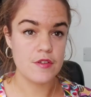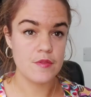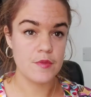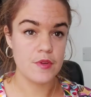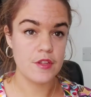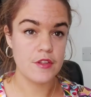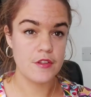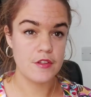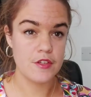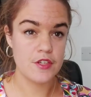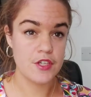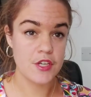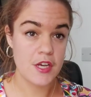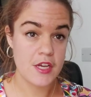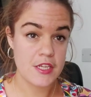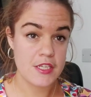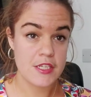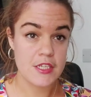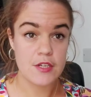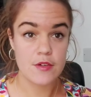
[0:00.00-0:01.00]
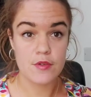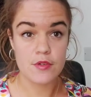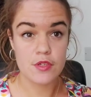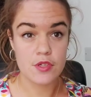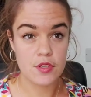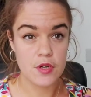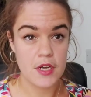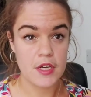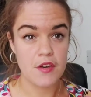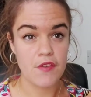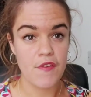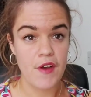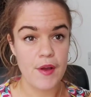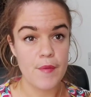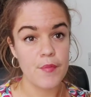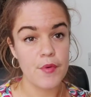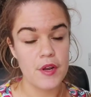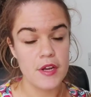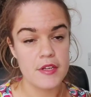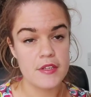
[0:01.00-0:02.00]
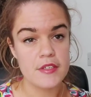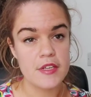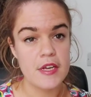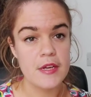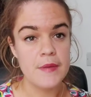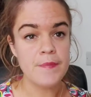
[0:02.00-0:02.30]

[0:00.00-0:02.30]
with jersey or stretch fabrics,